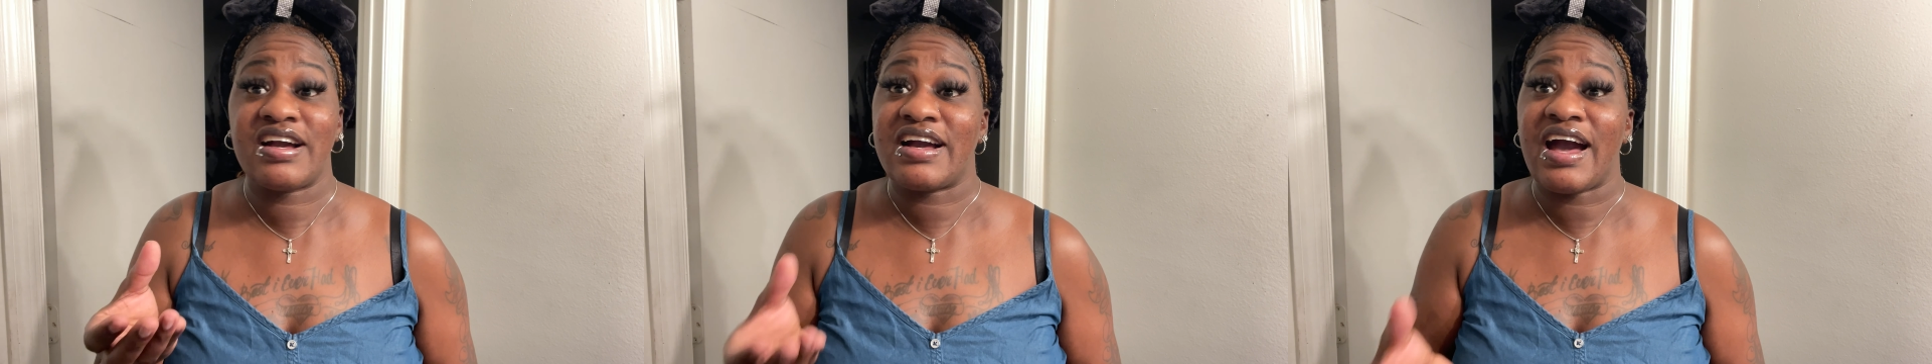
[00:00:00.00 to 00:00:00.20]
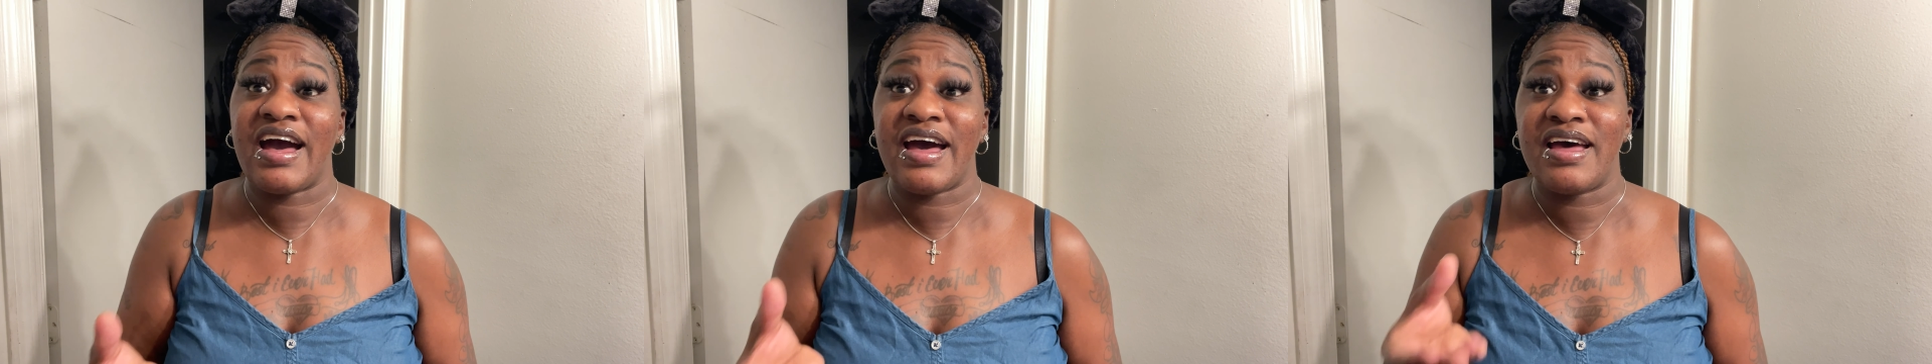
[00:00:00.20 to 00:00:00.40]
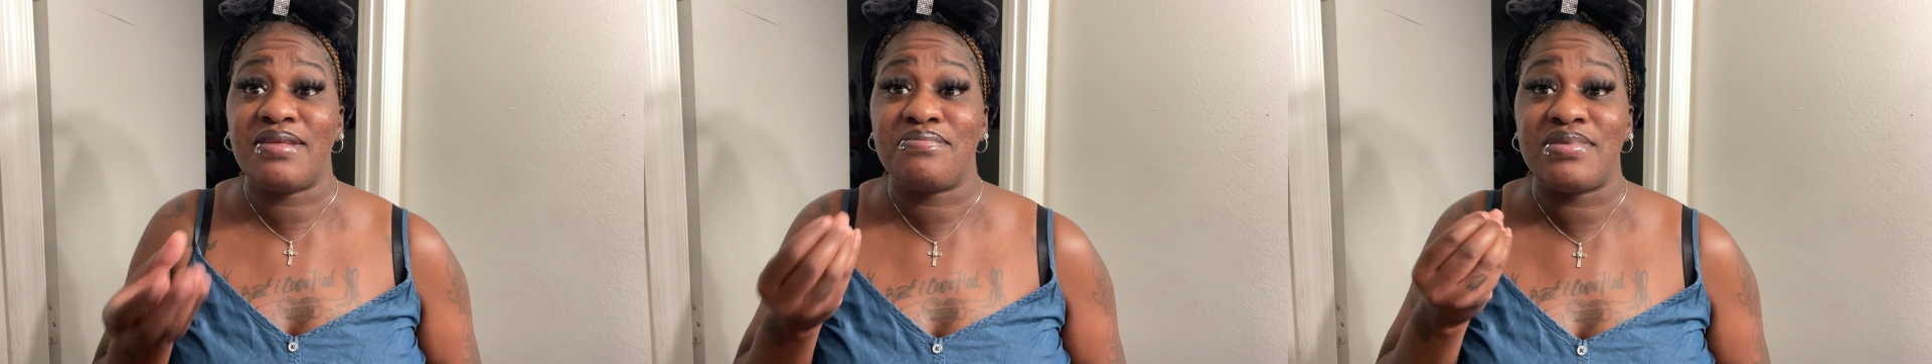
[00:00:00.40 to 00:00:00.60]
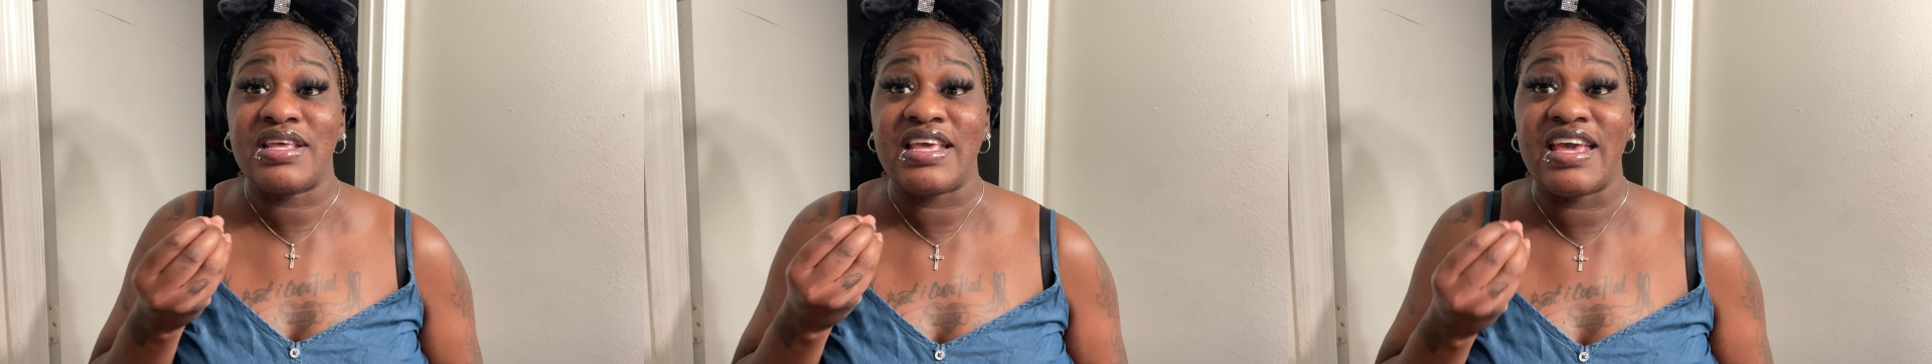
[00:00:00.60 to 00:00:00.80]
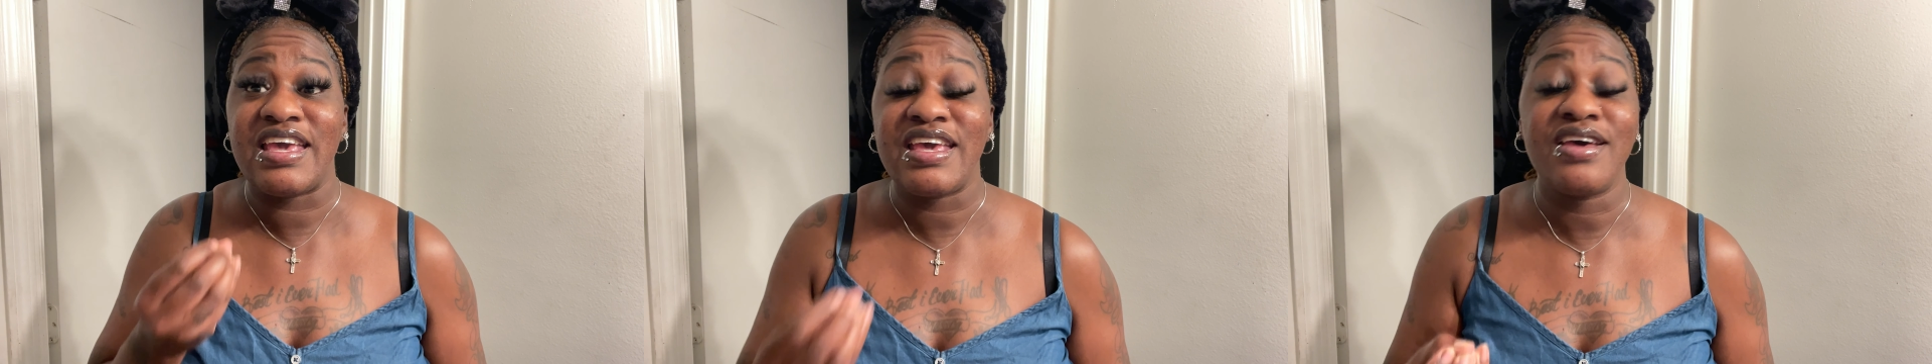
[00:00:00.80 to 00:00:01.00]
God be
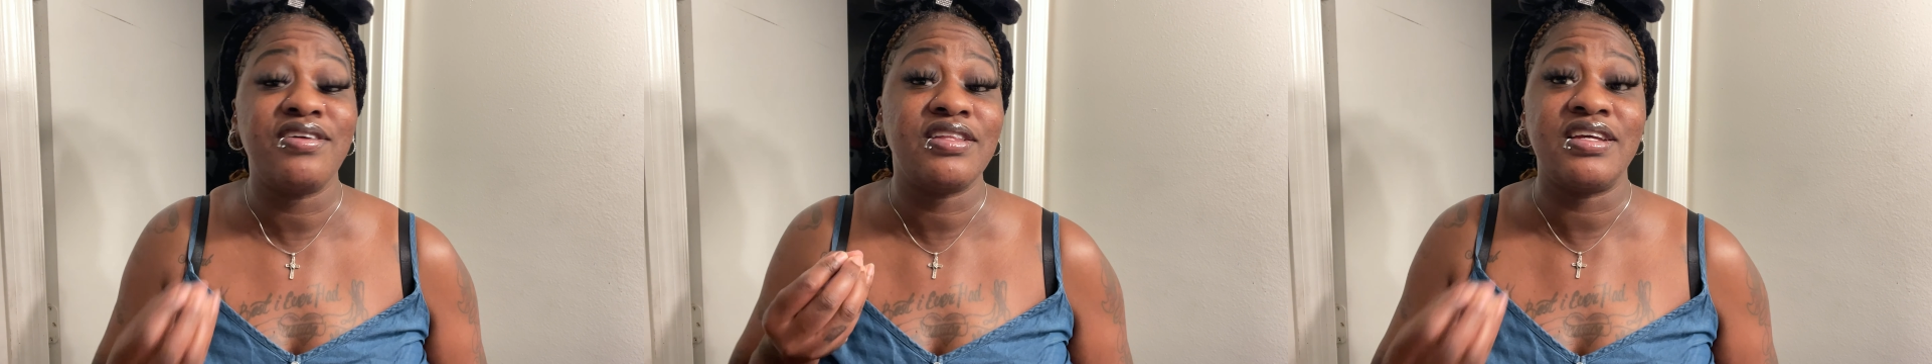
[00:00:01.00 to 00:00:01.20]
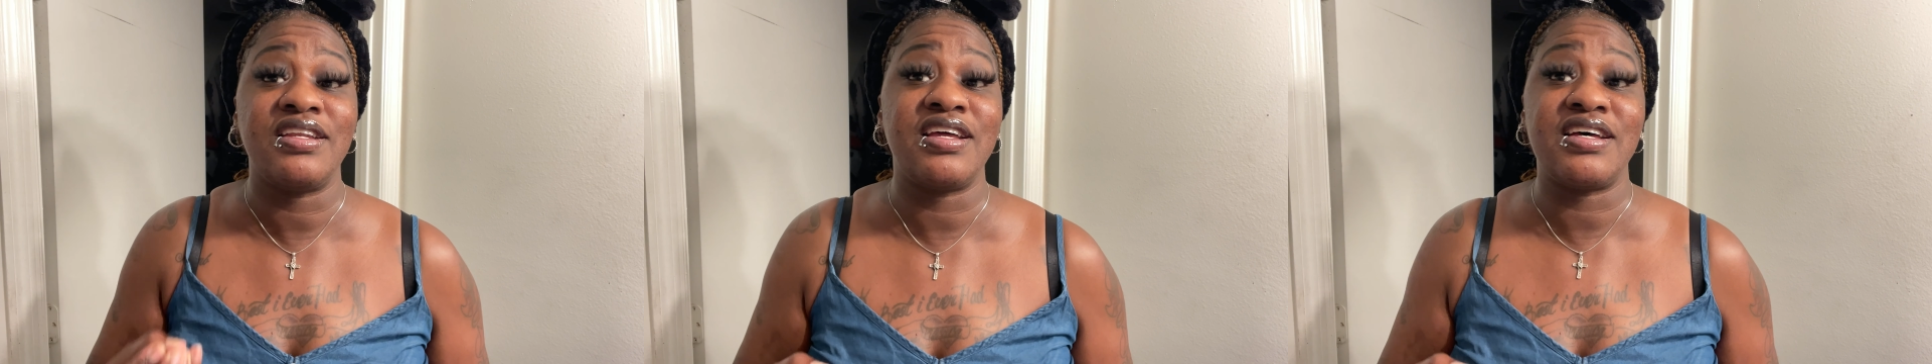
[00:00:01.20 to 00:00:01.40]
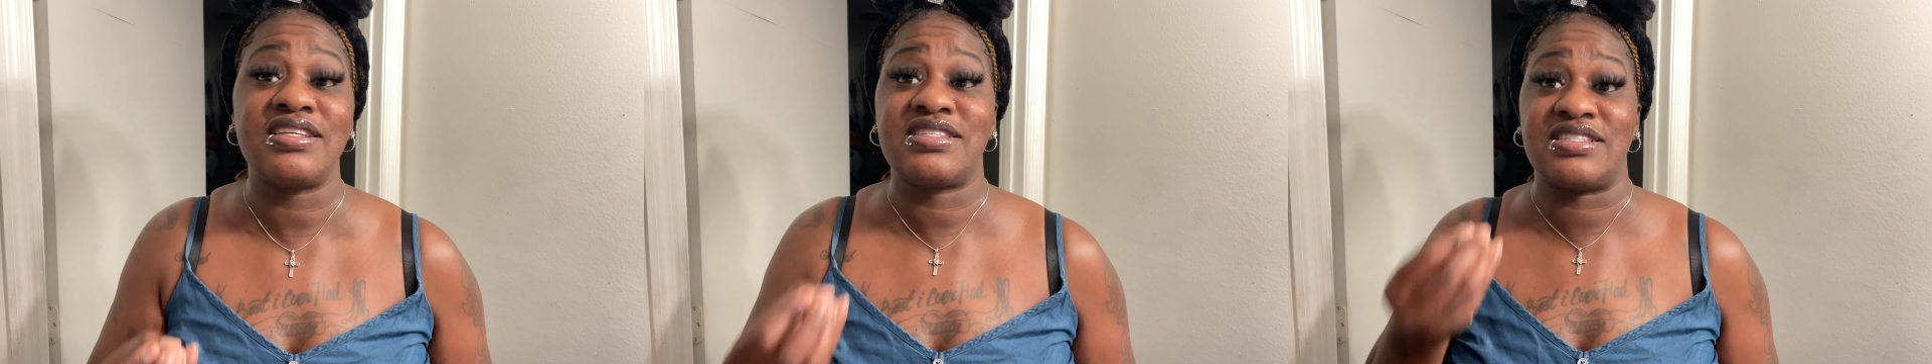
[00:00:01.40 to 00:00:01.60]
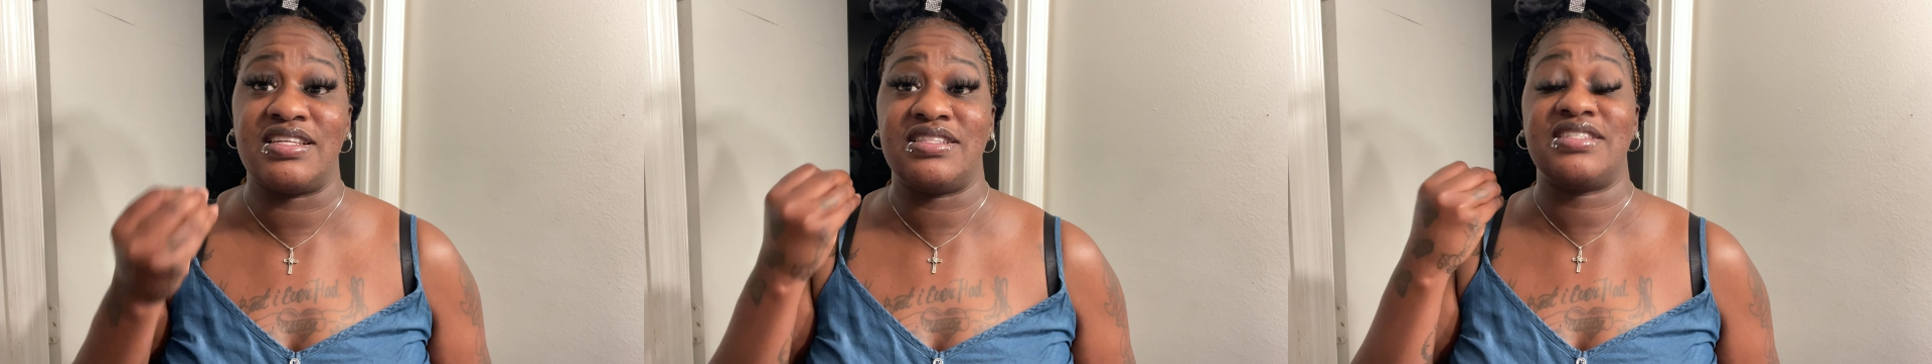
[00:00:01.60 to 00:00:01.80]
healing us and